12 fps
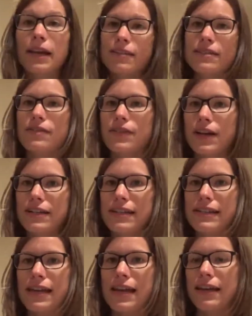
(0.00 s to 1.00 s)
else I forgot to
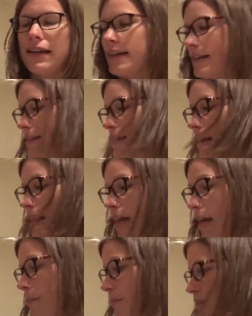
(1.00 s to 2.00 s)
say is
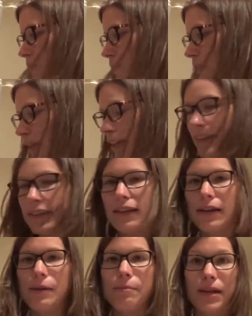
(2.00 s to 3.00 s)
in between
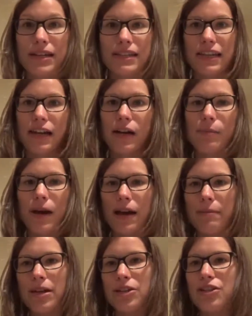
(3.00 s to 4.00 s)
the mixing up, I
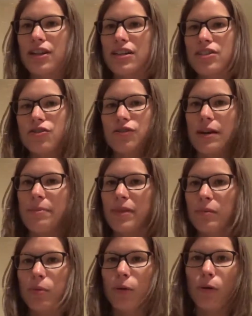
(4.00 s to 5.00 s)
made sure I scraped
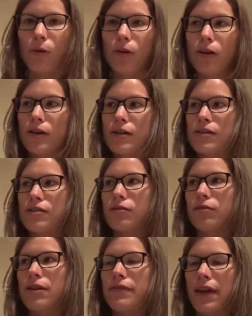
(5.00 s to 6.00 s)
the bowl,
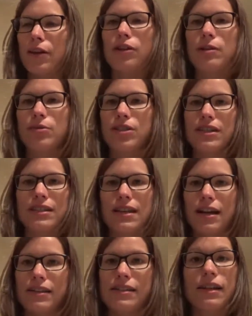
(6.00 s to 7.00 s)
so if that cream cheese
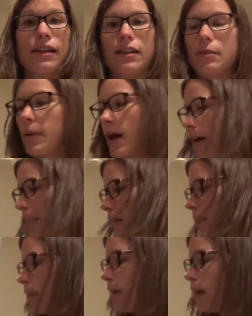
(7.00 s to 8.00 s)
got stuck at the
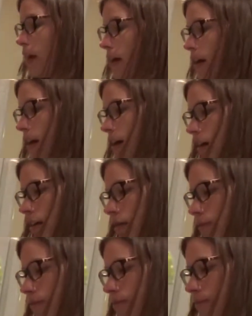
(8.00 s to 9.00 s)
bottom,
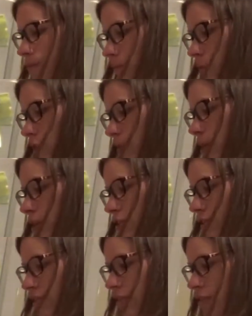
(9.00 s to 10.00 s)
just make sure
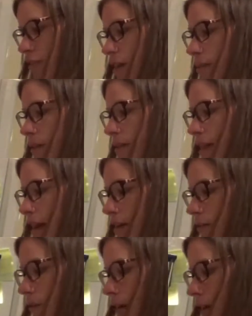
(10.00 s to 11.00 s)
that you scraped it
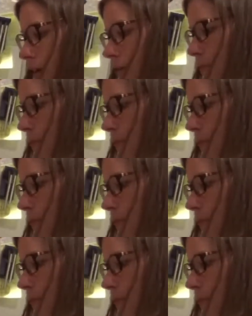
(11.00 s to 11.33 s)
down well.